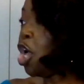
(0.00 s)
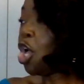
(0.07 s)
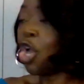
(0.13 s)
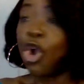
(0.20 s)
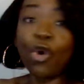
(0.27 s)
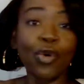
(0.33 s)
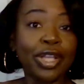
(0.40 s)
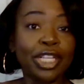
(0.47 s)

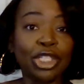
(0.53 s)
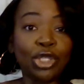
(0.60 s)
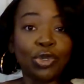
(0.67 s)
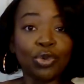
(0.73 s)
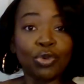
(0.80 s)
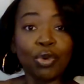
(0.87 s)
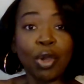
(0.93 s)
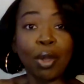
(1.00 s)
going
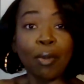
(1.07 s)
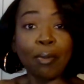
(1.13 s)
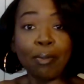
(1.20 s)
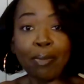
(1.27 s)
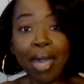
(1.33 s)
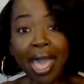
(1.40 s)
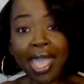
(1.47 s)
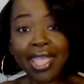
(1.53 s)
to
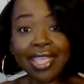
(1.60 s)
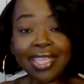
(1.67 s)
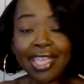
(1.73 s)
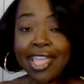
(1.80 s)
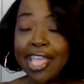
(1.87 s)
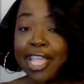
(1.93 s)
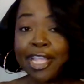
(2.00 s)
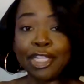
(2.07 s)
Mike
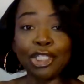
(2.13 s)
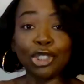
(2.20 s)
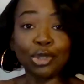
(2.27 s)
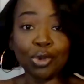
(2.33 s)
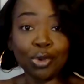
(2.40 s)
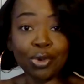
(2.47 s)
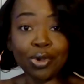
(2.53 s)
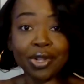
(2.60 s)
and
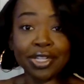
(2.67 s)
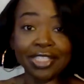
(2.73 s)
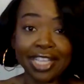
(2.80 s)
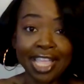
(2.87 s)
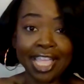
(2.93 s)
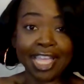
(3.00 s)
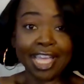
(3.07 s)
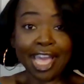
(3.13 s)
George
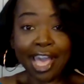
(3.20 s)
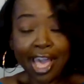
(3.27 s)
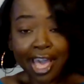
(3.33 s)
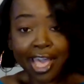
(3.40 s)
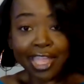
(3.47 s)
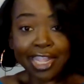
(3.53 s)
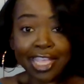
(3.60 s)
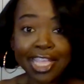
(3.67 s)
and
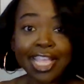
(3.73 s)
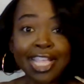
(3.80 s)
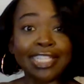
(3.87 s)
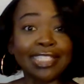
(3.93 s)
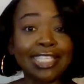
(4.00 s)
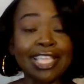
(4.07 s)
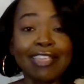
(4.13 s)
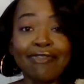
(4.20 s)
Connie
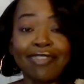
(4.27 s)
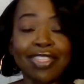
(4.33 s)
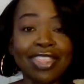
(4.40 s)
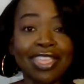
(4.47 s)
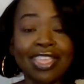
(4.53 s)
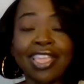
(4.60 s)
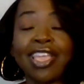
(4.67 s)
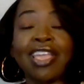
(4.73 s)
and
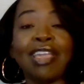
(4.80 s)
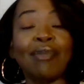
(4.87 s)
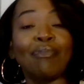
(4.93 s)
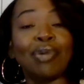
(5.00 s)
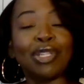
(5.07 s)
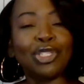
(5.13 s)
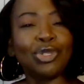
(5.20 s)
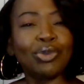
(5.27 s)
Tiffany,
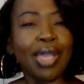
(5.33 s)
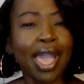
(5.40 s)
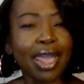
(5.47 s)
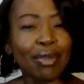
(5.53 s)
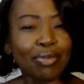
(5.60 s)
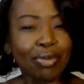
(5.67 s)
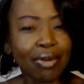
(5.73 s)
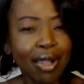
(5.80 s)
but you
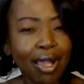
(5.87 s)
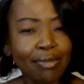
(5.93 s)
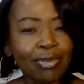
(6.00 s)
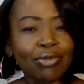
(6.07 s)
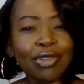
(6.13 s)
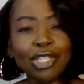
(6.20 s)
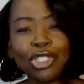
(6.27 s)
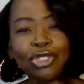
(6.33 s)
got a
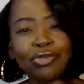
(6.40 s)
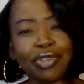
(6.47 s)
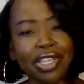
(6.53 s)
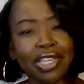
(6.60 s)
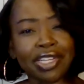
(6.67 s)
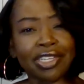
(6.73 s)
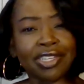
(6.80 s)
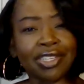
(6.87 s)
problem with
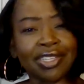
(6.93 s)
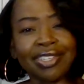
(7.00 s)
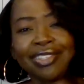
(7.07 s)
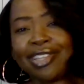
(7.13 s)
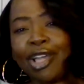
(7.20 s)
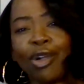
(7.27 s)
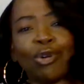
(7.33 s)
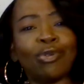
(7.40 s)
Trina,
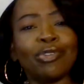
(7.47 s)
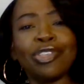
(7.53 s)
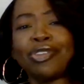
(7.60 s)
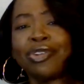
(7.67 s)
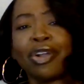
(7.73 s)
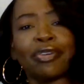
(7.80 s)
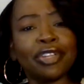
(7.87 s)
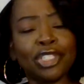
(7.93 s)
no, you
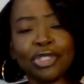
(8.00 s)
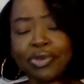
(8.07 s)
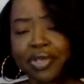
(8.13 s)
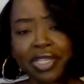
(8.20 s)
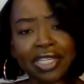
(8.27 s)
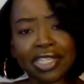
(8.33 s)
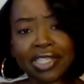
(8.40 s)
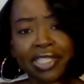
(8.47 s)
go to
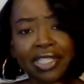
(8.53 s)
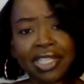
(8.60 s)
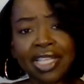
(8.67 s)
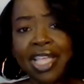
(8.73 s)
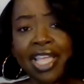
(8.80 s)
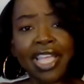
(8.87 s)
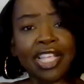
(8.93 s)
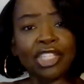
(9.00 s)
Trina
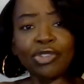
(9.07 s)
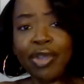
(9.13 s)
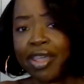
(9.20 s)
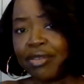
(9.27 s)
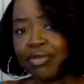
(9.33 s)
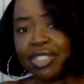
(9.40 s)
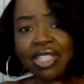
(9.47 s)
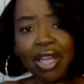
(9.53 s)
and try
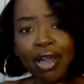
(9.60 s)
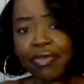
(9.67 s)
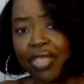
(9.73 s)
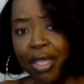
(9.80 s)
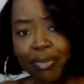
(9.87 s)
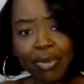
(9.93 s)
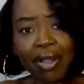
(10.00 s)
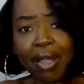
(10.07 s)
to resolve
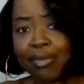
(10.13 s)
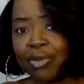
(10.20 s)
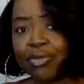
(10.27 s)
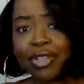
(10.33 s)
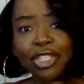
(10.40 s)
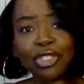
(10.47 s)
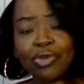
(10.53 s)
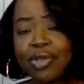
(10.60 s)
that problem
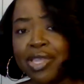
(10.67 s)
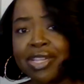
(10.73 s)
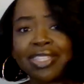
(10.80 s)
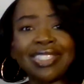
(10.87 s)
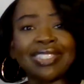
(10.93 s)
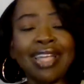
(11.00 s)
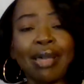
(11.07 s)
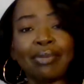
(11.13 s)
with Trina.
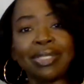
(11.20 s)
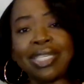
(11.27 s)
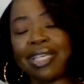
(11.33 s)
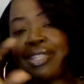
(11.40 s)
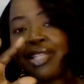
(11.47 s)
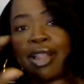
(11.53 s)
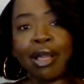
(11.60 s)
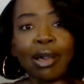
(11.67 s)
Stop
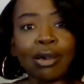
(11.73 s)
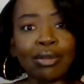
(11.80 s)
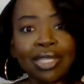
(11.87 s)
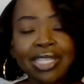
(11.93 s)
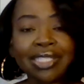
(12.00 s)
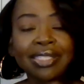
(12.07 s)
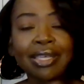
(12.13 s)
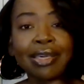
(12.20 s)
telling all
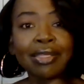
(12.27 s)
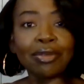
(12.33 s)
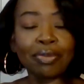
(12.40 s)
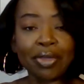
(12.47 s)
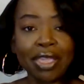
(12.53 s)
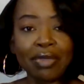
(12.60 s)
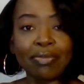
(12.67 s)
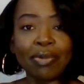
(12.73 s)
these other
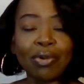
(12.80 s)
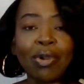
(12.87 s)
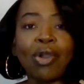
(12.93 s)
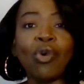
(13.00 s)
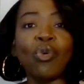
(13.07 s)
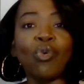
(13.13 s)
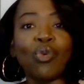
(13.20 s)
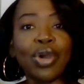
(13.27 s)
people
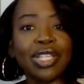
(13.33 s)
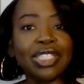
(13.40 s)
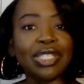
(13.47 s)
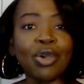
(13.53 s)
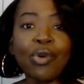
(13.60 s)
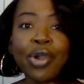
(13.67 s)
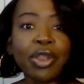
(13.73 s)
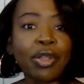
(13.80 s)
what's
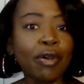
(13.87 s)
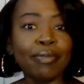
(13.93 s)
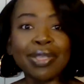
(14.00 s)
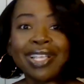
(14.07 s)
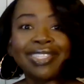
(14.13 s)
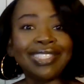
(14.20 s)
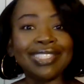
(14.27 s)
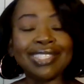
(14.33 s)
going on
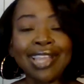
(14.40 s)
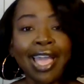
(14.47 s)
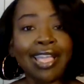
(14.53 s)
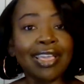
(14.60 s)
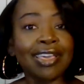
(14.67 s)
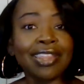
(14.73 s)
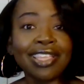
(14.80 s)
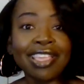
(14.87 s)
because it's
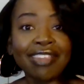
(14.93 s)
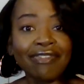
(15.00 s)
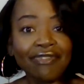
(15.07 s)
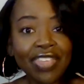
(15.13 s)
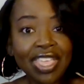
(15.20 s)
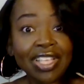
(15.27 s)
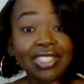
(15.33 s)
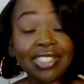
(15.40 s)
not going to get
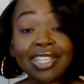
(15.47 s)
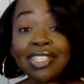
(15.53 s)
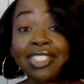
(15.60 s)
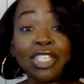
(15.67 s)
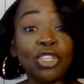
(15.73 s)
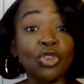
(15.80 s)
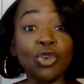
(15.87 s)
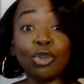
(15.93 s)
fixed
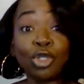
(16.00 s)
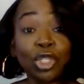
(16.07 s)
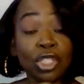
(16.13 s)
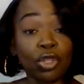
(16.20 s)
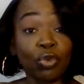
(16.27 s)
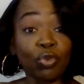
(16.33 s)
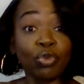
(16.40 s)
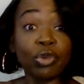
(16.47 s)
until you go to
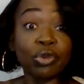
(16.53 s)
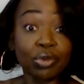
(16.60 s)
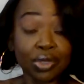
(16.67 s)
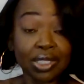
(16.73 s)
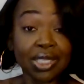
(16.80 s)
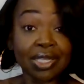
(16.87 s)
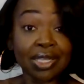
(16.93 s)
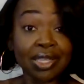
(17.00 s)
the
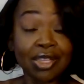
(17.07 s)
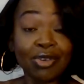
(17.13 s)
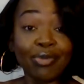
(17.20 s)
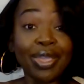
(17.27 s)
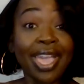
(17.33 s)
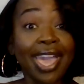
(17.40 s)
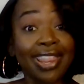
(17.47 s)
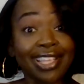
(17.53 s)
root.
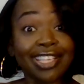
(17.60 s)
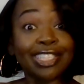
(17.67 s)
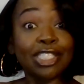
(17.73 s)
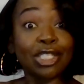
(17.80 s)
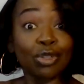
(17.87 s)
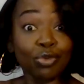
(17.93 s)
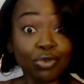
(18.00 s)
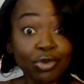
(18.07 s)
We got to get
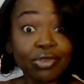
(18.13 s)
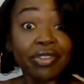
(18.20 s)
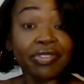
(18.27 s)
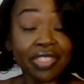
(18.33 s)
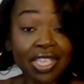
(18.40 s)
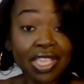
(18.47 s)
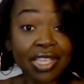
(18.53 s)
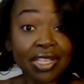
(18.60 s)
to the root of
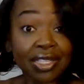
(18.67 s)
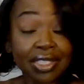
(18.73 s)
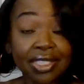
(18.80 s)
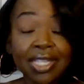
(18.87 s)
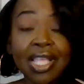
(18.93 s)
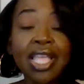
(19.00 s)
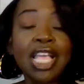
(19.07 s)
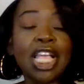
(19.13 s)
things.
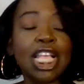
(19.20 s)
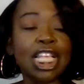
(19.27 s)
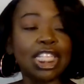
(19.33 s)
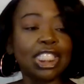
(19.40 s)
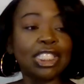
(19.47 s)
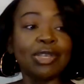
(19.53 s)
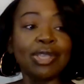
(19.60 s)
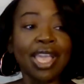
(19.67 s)

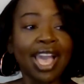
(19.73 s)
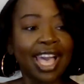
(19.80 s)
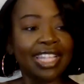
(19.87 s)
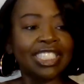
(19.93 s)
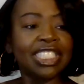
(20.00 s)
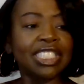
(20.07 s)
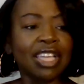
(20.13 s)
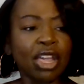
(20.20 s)
So yeah, I
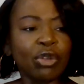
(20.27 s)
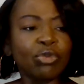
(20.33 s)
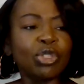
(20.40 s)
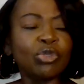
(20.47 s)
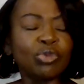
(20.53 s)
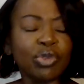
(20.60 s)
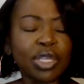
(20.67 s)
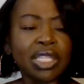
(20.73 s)
just thought it
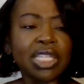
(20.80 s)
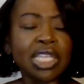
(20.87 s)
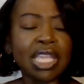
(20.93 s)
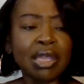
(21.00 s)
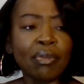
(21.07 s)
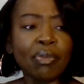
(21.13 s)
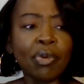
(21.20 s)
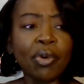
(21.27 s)
was really
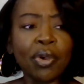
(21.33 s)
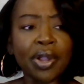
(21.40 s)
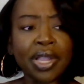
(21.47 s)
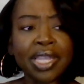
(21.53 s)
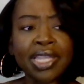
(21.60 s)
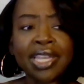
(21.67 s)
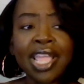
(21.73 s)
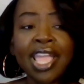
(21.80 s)

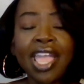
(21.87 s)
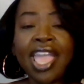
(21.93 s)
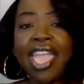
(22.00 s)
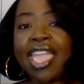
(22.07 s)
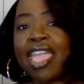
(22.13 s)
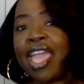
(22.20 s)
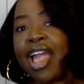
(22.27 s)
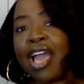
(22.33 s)
important.
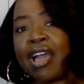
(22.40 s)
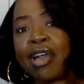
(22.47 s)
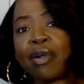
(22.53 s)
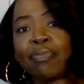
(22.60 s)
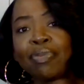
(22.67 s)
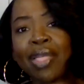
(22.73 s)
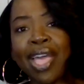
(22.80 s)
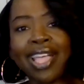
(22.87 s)
And
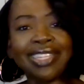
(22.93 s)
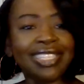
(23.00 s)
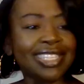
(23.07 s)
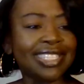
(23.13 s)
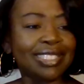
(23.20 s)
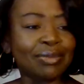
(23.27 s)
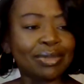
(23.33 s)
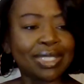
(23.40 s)
I did
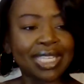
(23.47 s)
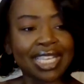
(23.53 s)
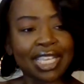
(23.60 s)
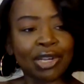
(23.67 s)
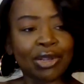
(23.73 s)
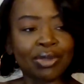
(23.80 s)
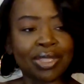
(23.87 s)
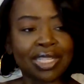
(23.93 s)
some
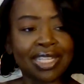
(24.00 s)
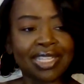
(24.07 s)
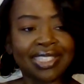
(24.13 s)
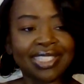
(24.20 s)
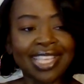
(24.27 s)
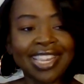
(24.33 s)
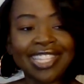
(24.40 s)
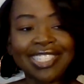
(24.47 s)
digging on
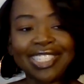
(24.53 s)
this and